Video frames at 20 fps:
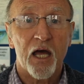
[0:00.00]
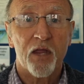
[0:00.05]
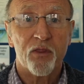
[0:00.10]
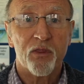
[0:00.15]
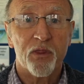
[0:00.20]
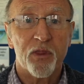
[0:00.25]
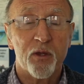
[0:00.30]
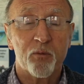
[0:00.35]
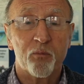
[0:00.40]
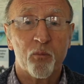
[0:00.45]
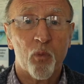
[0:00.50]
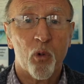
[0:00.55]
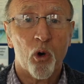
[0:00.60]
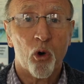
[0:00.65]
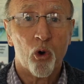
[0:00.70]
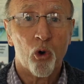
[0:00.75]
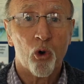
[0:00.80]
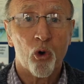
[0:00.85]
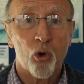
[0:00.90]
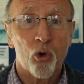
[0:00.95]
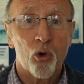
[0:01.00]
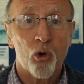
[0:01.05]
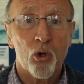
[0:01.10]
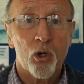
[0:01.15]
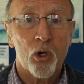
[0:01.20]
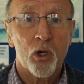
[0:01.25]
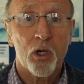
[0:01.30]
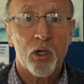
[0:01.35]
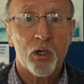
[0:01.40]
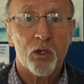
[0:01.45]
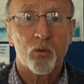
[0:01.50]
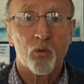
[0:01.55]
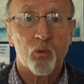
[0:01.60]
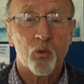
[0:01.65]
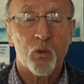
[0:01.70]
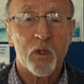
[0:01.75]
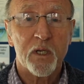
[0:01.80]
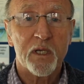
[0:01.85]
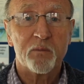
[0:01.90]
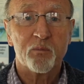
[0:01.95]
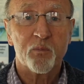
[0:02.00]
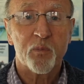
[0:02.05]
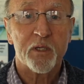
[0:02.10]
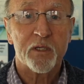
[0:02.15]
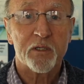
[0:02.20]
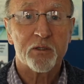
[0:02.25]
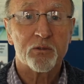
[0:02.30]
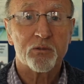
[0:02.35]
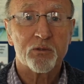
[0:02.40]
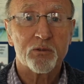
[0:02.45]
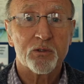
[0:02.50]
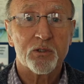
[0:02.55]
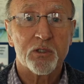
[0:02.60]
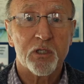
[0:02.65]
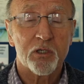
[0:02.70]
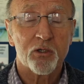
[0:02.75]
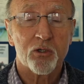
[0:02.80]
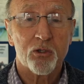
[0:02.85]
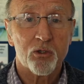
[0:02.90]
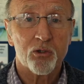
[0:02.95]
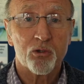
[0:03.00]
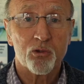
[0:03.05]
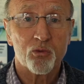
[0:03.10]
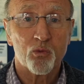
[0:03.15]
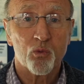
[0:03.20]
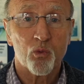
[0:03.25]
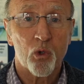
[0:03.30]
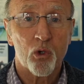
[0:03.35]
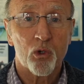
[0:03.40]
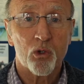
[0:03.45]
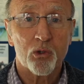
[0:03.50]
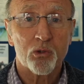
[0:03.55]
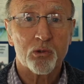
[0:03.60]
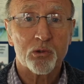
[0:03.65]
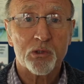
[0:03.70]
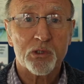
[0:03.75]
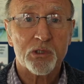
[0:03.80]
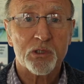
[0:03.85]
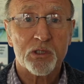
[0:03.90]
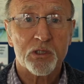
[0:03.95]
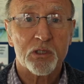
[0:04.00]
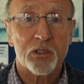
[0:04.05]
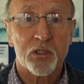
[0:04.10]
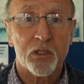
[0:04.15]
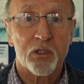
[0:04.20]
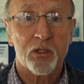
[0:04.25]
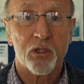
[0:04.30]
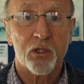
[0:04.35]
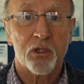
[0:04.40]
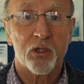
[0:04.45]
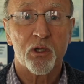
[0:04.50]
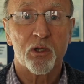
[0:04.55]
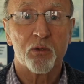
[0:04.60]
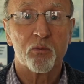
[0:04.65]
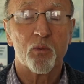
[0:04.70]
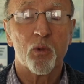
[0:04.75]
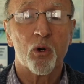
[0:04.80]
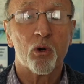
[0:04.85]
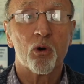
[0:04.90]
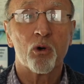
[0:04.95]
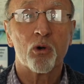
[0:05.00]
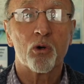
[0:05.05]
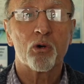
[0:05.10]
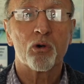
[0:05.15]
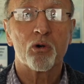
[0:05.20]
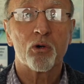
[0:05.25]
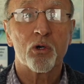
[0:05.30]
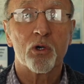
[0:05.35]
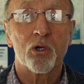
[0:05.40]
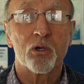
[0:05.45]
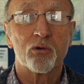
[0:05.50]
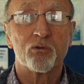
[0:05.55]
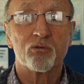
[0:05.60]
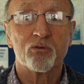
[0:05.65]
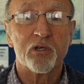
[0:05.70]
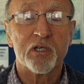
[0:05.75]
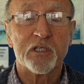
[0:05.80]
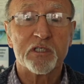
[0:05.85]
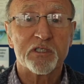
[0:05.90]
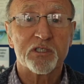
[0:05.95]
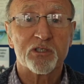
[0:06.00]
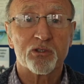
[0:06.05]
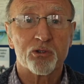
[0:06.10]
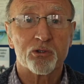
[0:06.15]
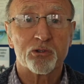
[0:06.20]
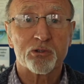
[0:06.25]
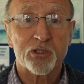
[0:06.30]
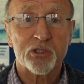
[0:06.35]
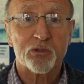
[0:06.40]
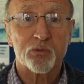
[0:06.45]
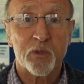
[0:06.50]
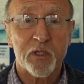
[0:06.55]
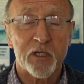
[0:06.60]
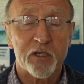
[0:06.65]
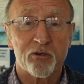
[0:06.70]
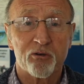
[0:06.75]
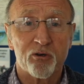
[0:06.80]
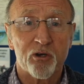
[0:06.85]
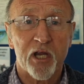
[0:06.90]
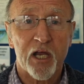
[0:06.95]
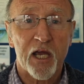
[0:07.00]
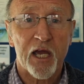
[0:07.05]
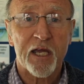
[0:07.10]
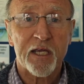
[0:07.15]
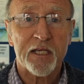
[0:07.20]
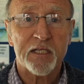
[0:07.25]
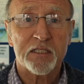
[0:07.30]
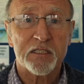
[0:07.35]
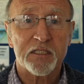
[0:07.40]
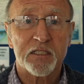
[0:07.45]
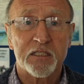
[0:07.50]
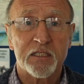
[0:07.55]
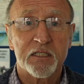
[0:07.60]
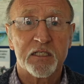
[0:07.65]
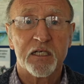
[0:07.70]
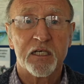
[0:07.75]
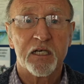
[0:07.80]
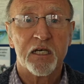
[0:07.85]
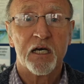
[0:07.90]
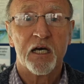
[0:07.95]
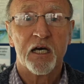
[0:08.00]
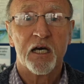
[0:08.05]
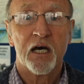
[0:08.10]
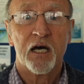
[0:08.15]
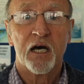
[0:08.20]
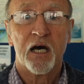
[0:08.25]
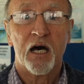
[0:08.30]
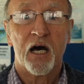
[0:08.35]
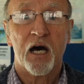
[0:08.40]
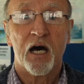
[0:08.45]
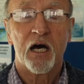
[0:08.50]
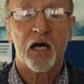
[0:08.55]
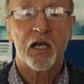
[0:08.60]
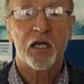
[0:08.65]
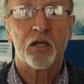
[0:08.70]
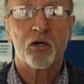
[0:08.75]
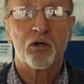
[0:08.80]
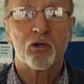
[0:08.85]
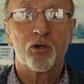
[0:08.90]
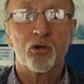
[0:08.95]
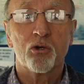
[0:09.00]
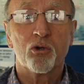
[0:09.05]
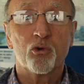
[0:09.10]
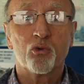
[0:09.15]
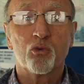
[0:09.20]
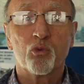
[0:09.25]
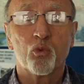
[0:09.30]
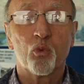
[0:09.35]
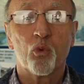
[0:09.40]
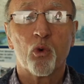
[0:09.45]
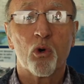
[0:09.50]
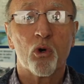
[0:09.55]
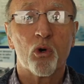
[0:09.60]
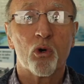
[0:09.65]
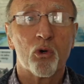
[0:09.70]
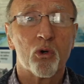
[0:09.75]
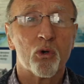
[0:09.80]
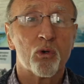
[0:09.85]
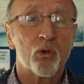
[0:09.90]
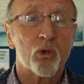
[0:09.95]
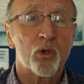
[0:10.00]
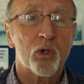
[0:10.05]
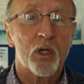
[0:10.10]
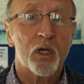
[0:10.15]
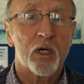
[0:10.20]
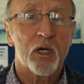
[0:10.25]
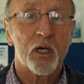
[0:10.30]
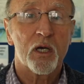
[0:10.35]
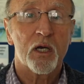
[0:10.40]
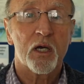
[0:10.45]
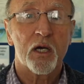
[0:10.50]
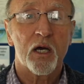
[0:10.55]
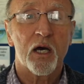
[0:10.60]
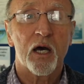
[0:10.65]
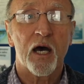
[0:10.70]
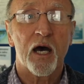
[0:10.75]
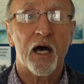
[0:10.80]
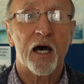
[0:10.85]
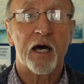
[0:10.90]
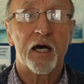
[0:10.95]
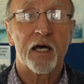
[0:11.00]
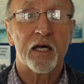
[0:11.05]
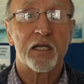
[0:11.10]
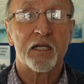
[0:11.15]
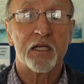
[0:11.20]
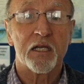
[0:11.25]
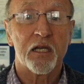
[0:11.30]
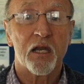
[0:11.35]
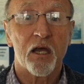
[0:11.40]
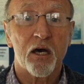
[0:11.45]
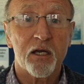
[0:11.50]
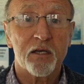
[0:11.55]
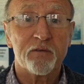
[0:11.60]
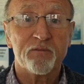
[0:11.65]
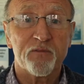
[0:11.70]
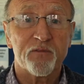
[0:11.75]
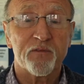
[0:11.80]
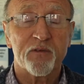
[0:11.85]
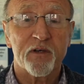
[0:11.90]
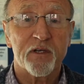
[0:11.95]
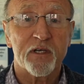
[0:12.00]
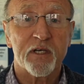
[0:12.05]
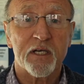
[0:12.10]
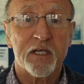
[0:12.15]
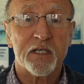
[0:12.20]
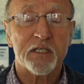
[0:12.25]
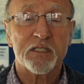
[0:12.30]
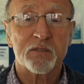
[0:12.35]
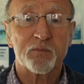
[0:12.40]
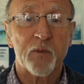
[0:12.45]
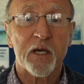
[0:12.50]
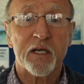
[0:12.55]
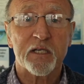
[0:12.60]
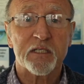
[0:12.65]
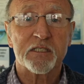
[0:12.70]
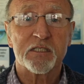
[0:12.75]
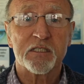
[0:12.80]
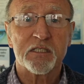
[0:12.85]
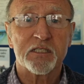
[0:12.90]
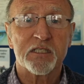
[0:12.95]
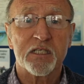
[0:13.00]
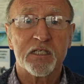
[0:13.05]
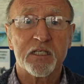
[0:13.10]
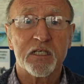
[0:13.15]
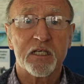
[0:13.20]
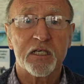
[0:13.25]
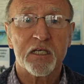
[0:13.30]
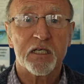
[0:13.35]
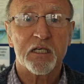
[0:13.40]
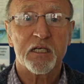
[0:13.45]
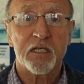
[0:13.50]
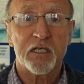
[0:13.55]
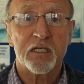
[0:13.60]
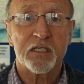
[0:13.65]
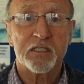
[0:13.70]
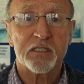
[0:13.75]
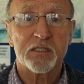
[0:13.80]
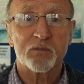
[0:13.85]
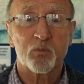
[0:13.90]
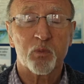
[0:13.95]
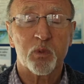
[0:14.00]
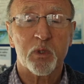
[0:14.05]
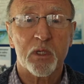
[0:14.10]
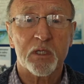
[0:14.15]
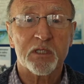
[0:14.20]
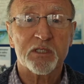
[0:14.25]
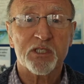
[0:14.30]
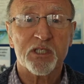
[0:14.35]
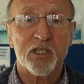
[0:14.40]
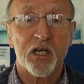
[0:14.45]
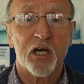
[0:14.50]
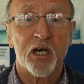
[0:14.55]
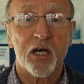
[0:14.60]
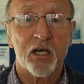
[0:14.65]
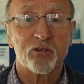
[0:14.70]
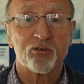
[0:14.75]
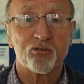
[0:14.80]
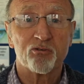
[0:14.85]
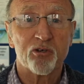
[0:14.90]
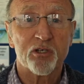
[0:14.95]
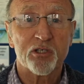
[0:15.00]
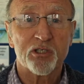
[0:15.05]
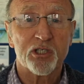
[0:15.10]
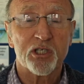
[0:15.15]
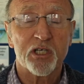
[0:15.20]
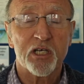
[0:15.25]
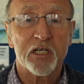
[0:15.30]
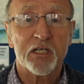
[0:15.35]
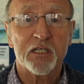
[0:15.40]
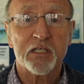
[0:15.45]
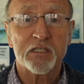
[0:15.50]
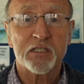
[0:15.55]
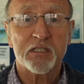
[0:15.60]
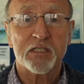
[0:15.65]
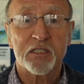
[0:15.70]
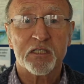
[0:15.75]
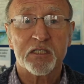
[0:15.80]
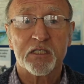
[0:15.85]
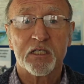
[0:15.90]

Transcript: the more we build lagoon walls, the more resource we create. A lagoon wall, our life expectancy is plus 100 years,